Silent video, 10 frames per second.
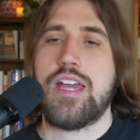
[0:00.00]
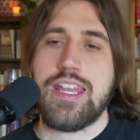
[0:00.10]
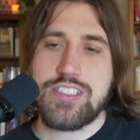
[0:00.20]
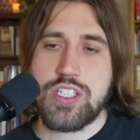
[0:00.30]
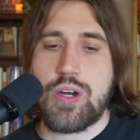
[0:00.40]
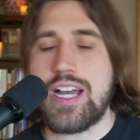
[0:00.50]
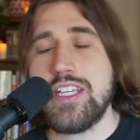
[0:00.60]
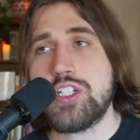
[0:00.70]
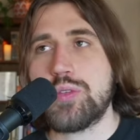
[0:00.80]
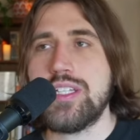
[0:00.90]
And so I
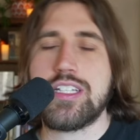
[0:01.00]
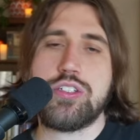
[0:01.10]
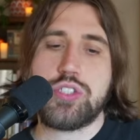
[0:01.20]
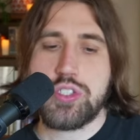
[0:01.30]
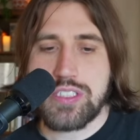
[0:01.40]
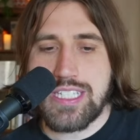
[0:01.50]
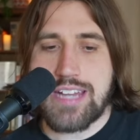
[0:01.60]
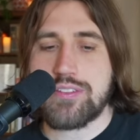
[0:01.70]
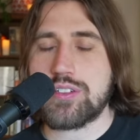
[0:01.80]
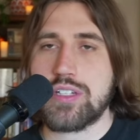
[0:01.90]
agree that you should
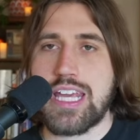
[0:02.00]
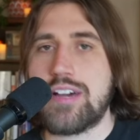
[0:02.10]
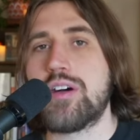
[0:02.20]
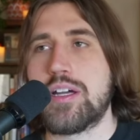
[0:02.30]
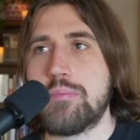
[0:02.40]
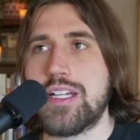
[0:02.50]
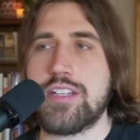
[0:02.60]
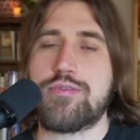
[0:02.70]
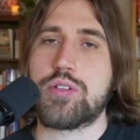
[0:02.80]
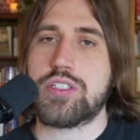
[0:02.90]
never count on money
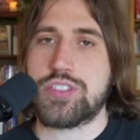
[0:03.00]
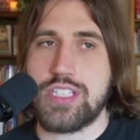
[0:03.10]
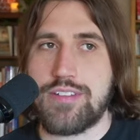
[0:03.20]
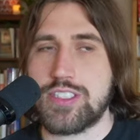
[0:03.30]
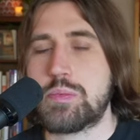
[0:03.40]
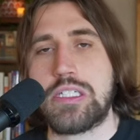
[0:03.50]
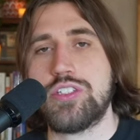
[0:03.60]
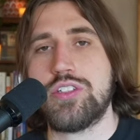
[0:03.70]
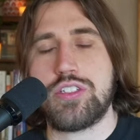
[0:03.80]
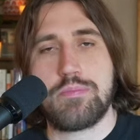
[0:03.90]
for your stuff,
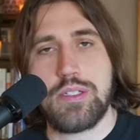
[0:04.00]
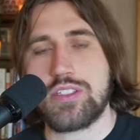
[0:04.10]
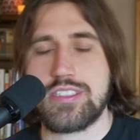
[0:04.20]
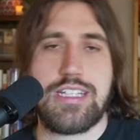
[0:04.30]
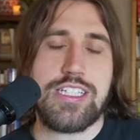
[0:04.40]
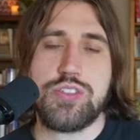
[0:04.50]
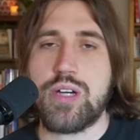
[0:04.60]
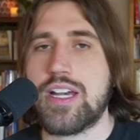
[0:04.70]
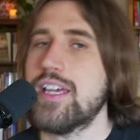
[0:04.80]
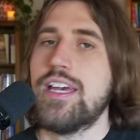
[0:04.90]
especially your books. And that's
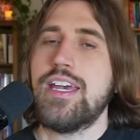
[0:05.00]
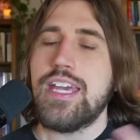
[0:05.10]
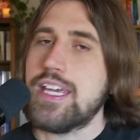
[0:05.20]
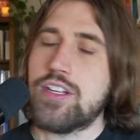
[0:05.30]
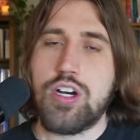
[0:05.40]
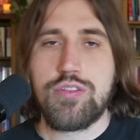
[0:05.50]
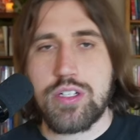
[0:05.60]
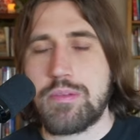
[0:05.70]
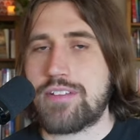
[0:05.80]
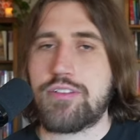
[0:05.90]
why in over
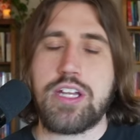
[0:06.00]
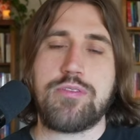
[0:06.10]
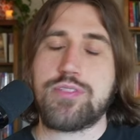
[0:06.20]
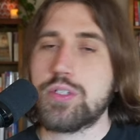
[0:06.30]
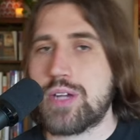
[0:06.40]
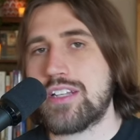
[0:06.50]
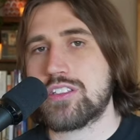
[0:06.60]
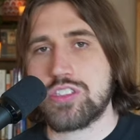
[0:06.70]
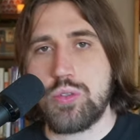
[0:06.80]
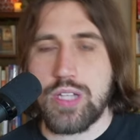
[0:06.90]
in my free, free writing
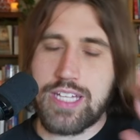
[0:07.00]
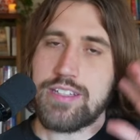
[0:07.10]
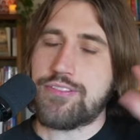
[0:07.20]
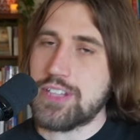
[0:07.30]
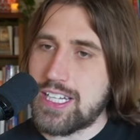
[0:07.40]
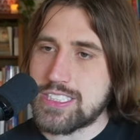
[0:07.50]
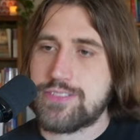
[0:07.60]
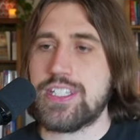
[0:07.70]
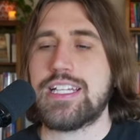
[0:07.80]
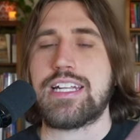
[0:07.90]
school and the
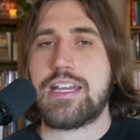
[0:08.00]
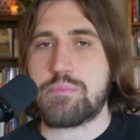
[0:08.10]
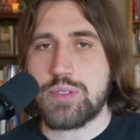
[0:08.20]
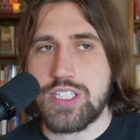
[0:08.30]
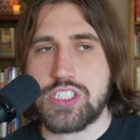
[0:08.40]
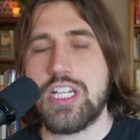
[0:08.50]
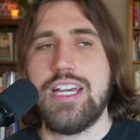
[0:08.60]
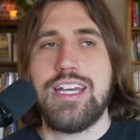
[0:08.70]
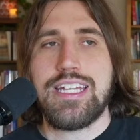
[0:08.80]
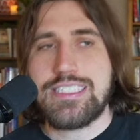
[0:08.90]
philosophy that I preach
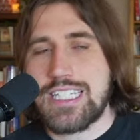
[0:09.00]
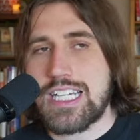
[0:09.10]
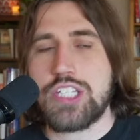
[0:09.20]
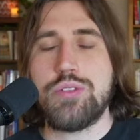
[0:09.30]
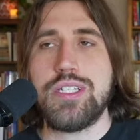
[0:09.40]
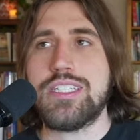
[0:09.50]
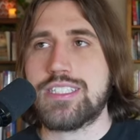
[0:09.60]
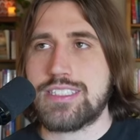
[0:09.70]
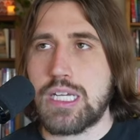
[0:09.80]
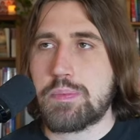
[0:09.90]
is that you need
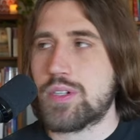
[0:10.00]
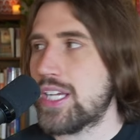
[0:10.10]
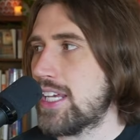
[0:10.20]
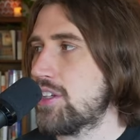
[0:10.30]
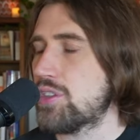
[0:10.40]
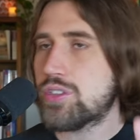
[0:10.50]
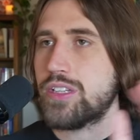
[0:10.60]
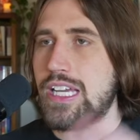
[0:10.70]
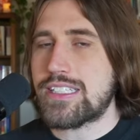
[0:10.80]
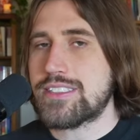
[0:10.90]
to separate your
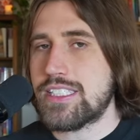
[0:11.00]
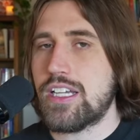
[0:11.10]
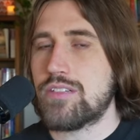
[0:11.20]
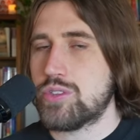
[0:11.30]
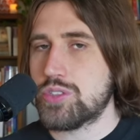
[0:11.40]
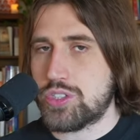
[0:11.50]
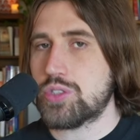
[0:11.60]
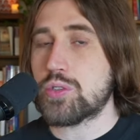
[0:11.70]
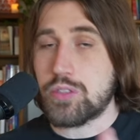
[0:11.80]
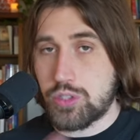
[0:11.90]
legacy novels,
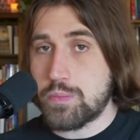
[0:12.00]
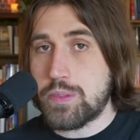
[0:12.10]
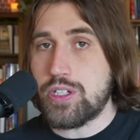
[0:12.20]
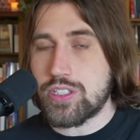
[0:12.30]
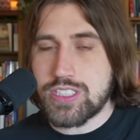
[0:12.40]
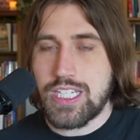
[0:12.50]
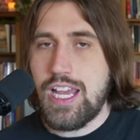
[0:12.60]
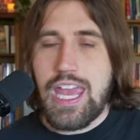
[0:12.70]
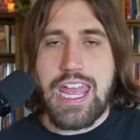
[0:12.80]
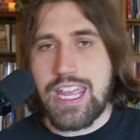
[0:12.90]
your your books
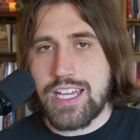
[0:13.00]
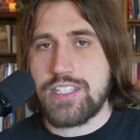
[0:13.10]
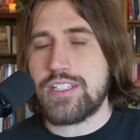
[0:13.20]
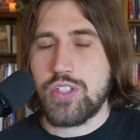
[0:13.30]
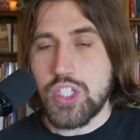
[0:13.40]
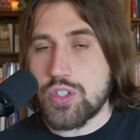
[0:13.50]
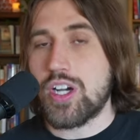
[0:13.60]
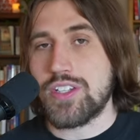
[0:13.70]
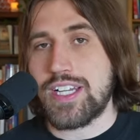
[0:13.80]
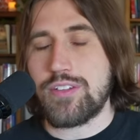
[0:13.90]
and your
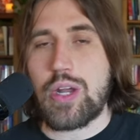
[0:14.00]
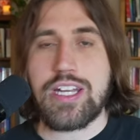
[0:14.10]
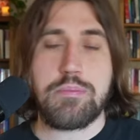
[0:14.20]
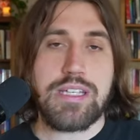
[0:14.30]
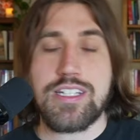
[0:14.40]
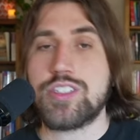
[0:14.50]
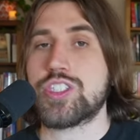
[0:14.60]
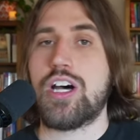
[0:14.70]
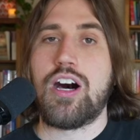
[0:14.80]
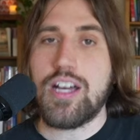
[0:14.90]
online writing because
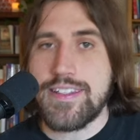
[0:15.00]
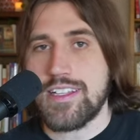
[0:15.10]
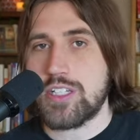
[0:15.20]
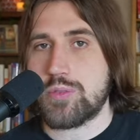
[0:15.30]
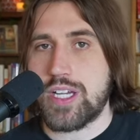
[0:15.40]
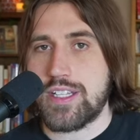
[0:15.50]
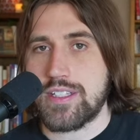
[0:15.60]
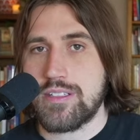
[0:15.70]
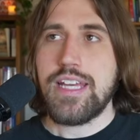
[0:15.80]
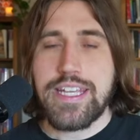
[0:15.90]
online
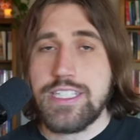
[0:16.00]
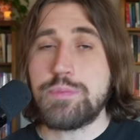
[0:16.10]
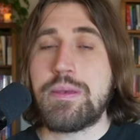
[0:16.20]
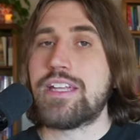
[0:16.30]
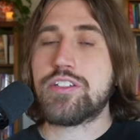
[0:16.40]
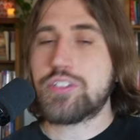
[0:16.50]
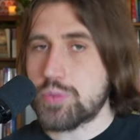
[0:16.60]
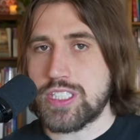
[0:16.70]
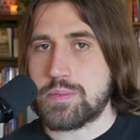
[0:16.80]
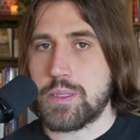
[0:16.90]
writing is meant to
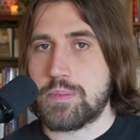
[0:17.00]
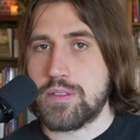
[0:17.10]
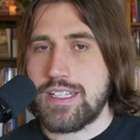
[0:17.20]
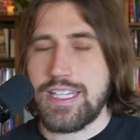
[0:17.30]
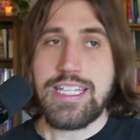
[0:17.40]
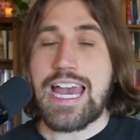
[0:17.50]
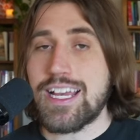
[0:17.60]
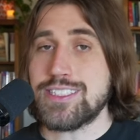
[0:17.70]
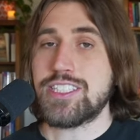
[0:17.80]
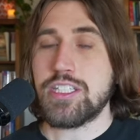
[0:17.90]
reach people. It
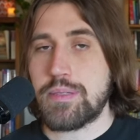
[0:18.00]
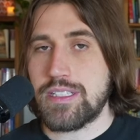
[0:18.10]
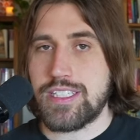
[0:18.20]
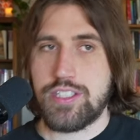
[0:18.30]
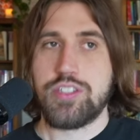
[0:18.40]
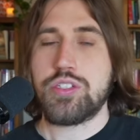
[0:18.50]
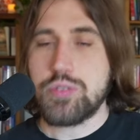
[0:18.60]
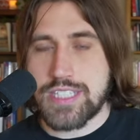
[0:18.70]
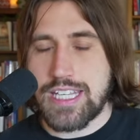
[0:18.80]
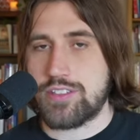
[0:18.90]
has the ability to
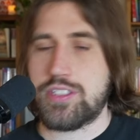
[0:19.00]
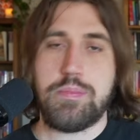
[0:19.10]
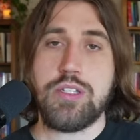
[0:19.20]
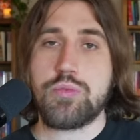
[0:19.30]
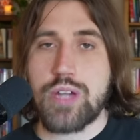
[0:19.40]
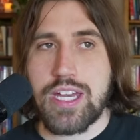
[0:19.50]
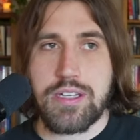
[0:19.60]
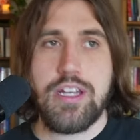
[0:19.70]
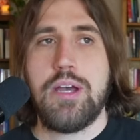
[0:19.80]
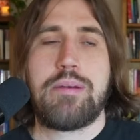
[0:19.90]
scale, to be
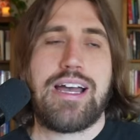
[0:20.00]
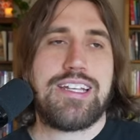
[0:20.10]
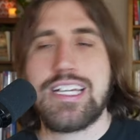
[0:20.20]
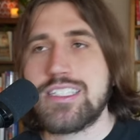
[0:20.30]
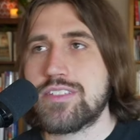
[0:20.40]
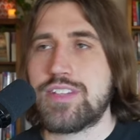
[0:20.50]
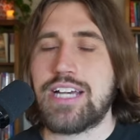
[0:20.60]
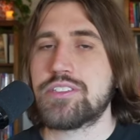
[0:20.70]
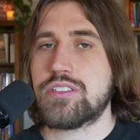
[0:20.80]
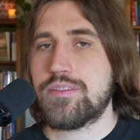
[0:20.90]
read by tens of
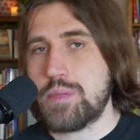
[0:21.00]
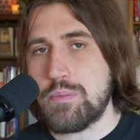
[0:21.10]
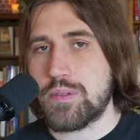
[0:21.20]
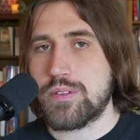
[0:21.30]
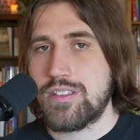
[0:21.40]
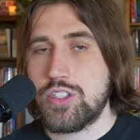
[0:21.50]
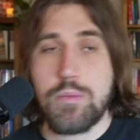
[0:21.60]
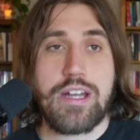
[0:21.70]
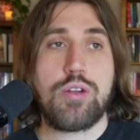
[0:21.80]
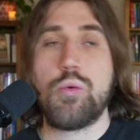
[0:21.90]
thousands of people, no
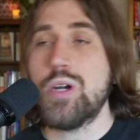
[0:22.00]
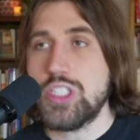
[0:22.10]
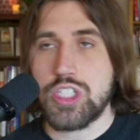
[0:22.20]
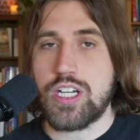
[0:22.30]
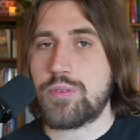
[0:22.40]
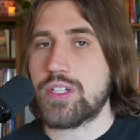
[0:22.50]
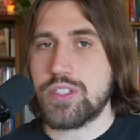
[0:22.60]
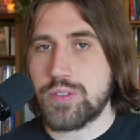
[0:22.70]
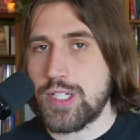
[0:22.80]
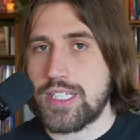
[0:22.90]
matter what genre
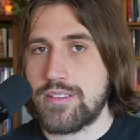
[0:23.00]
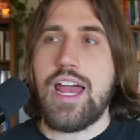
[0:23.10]
you're in.